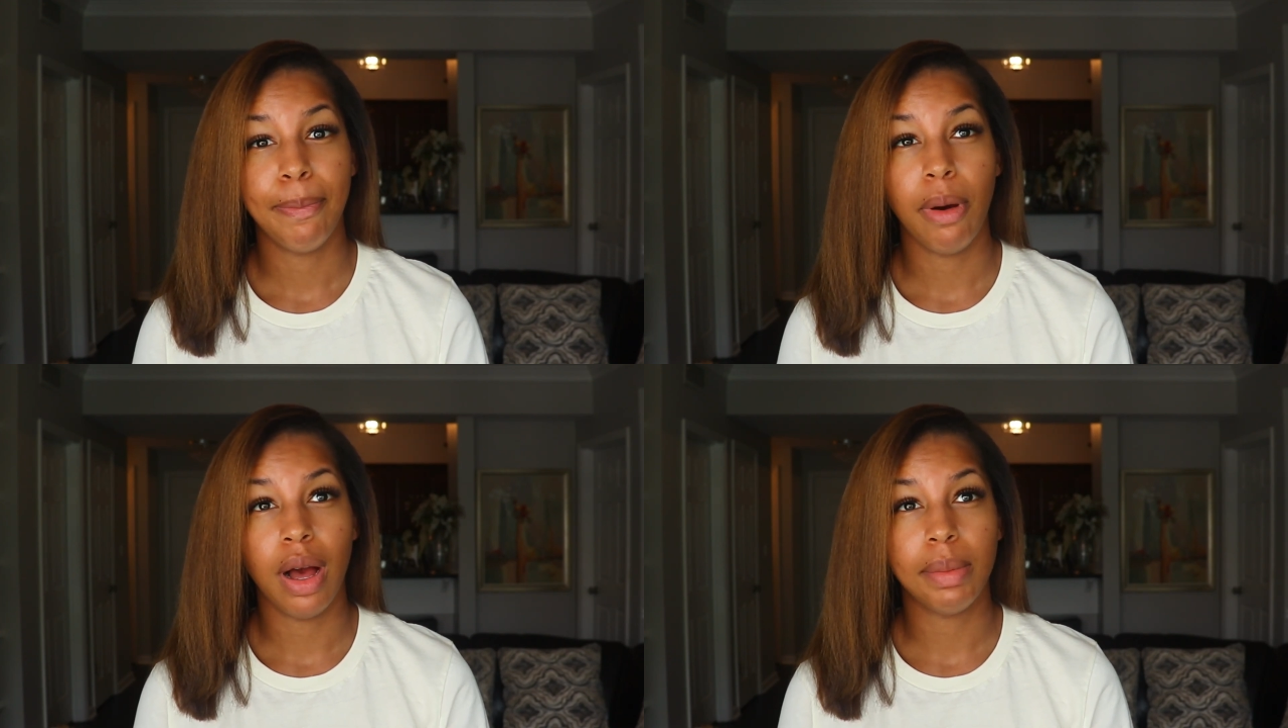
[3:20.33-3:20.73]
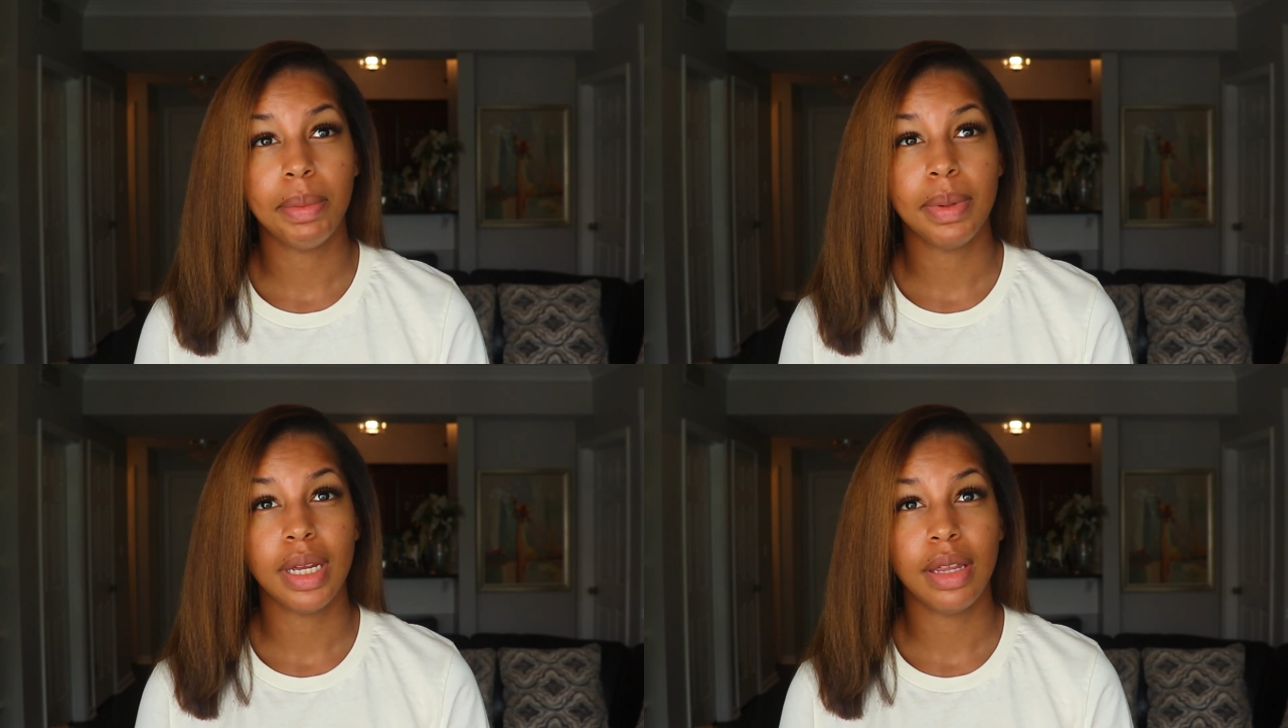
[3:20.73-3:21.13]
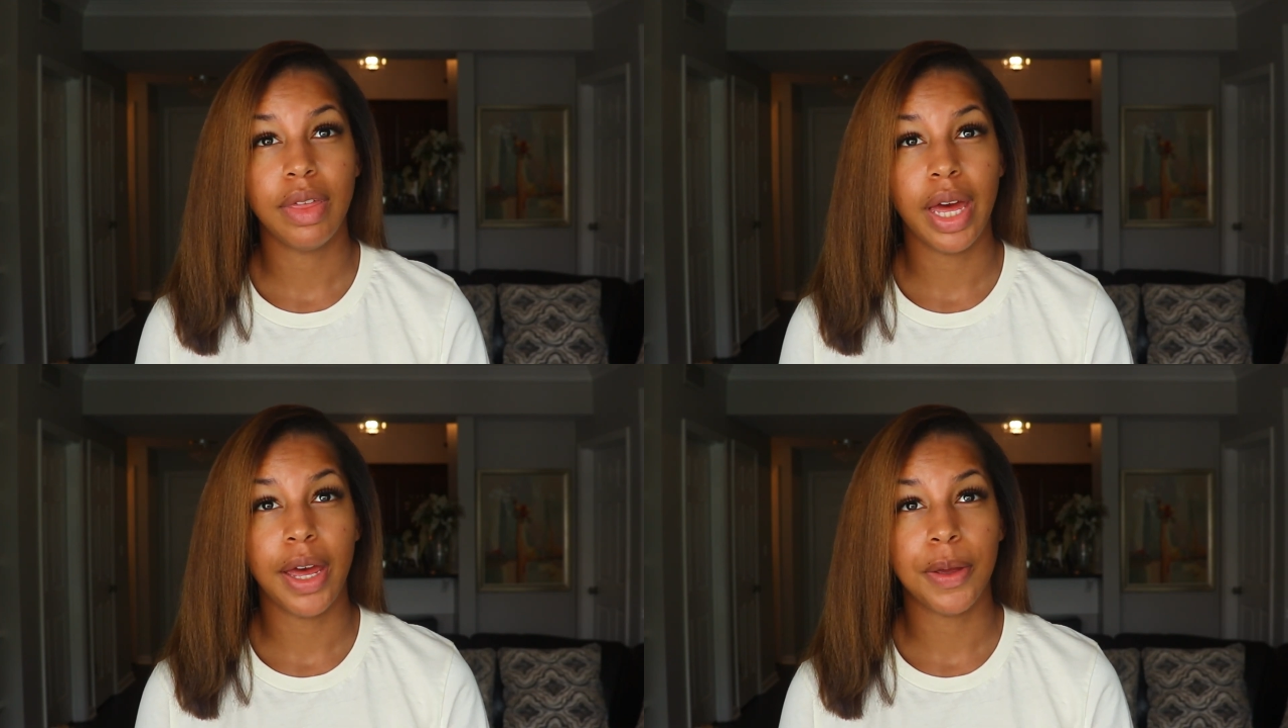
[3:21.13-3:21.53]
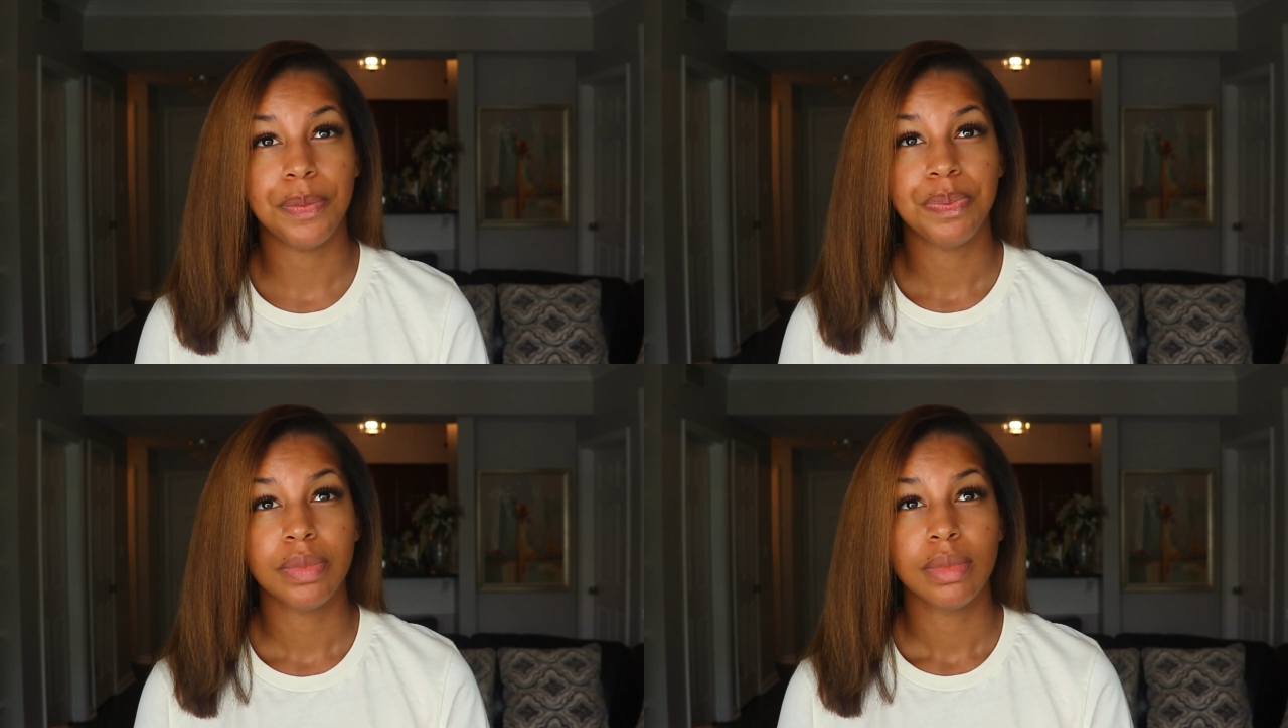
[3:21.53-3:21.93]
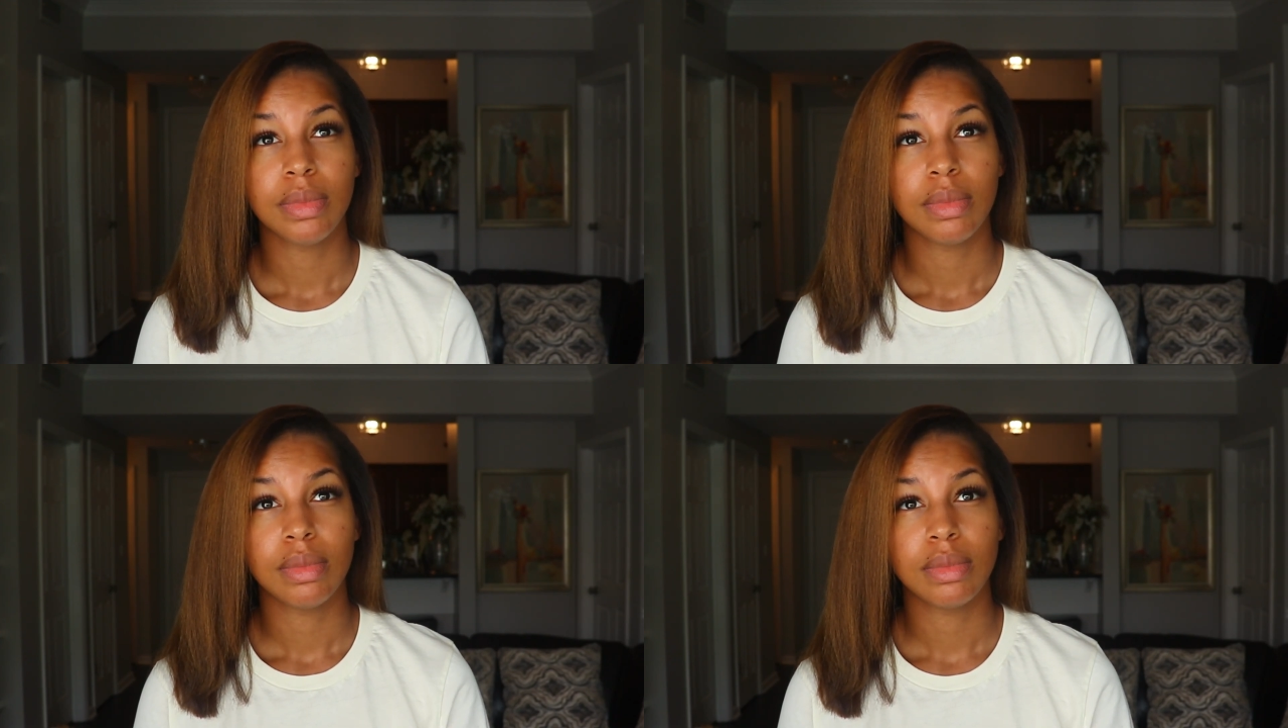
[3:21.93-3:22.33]
probably that
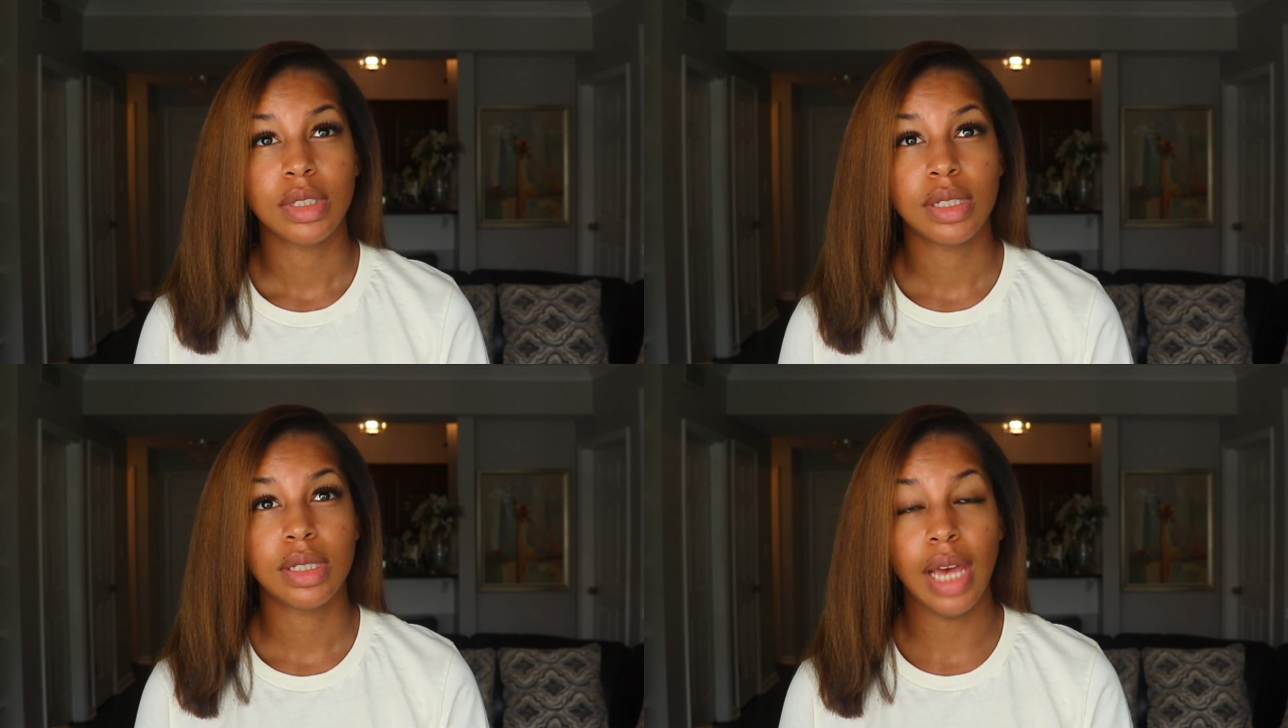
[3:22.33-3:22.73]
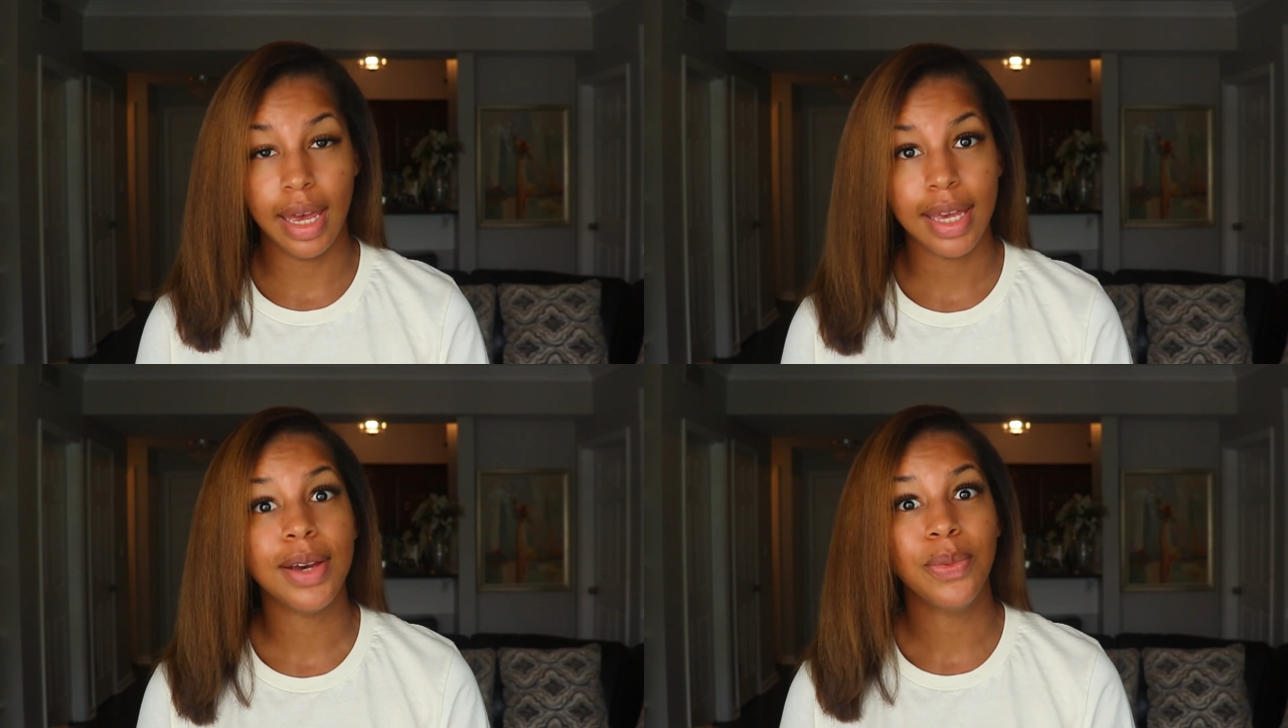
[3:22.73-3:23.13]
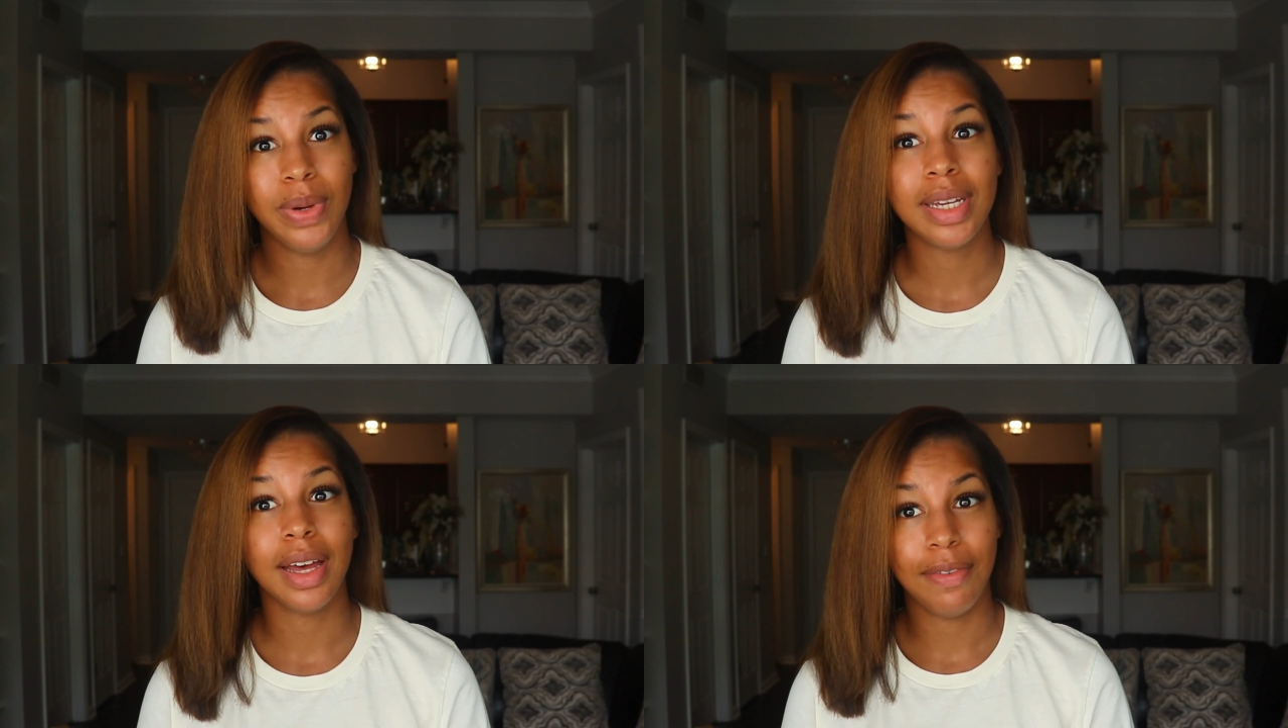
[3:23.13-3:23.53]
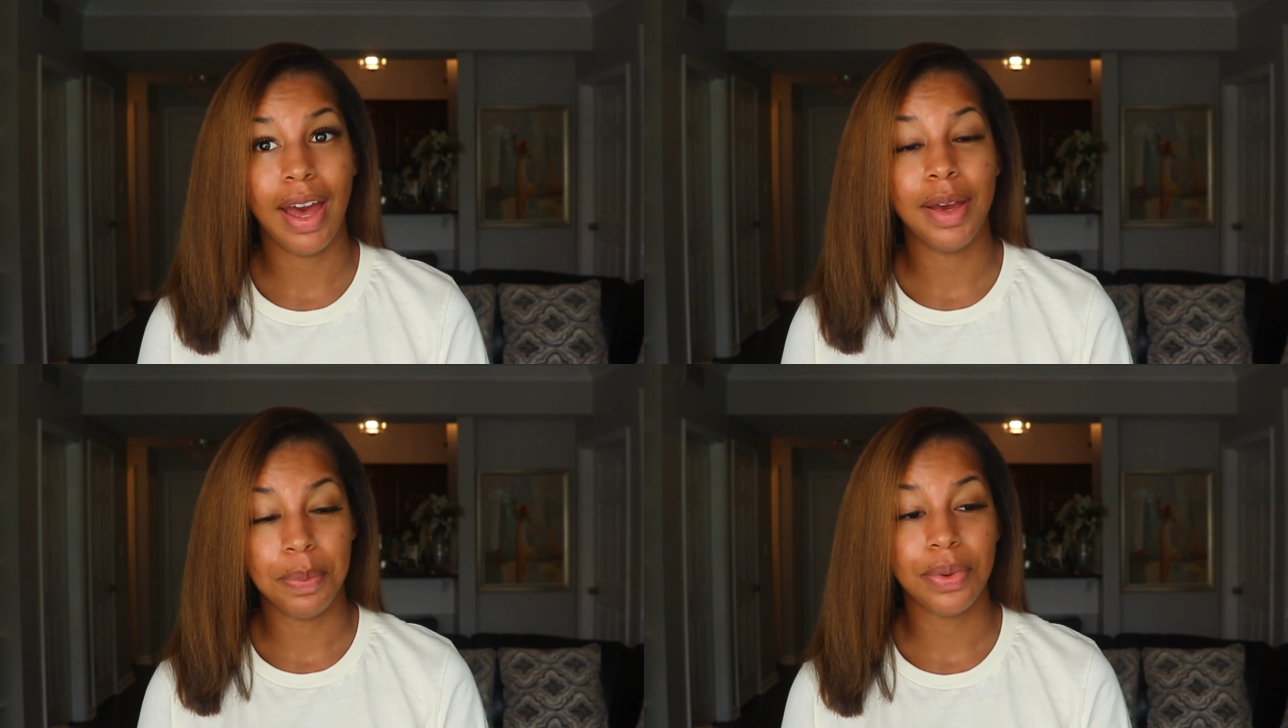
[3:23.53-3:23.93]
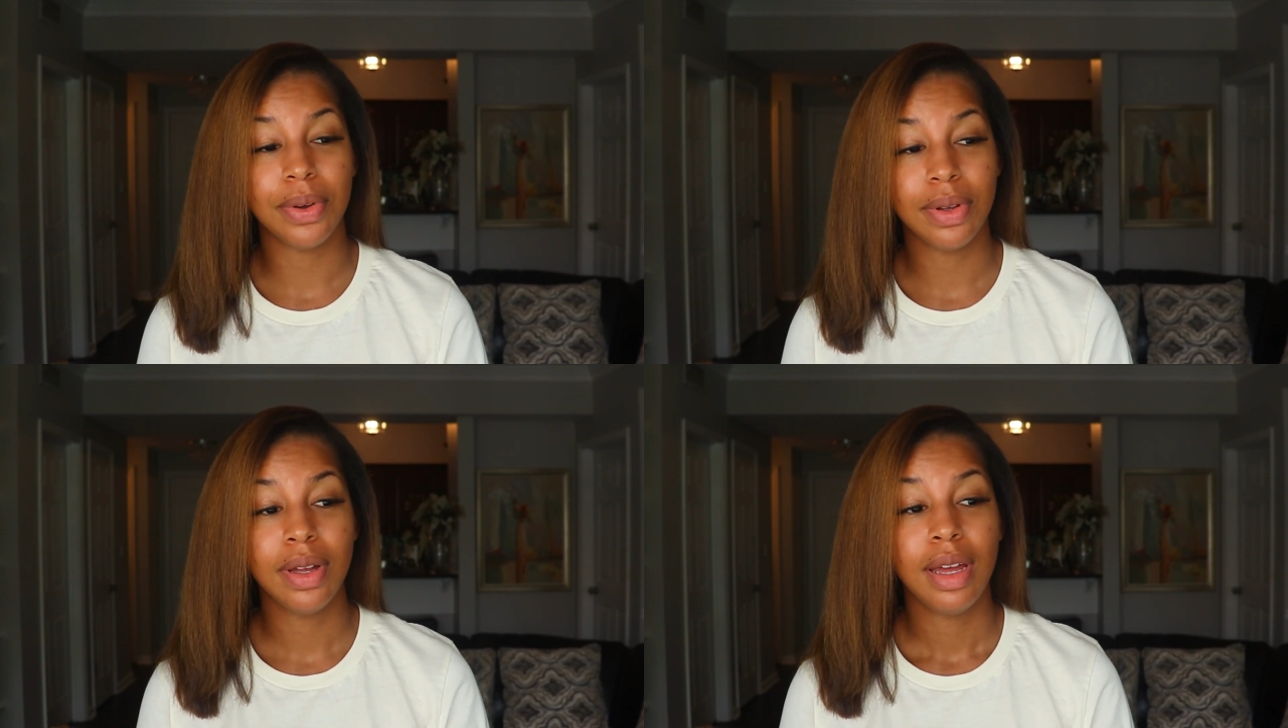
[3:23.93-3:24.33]
second week of
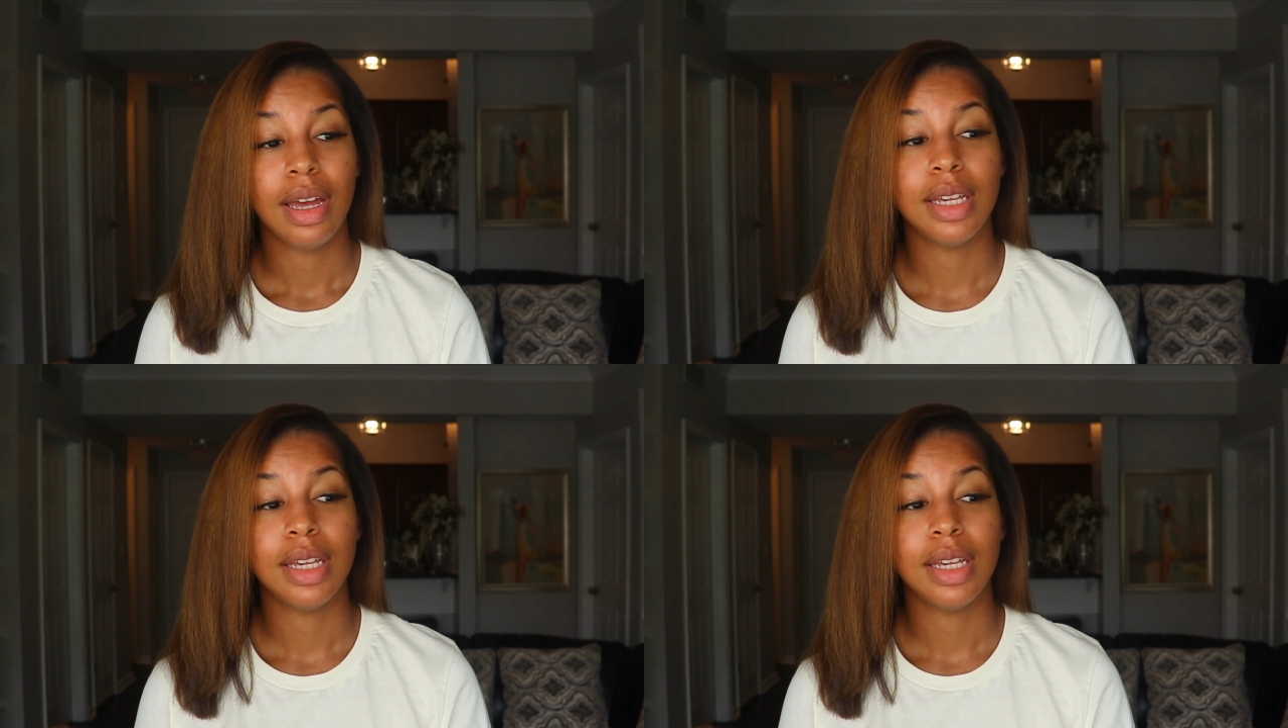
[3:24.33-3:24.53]
April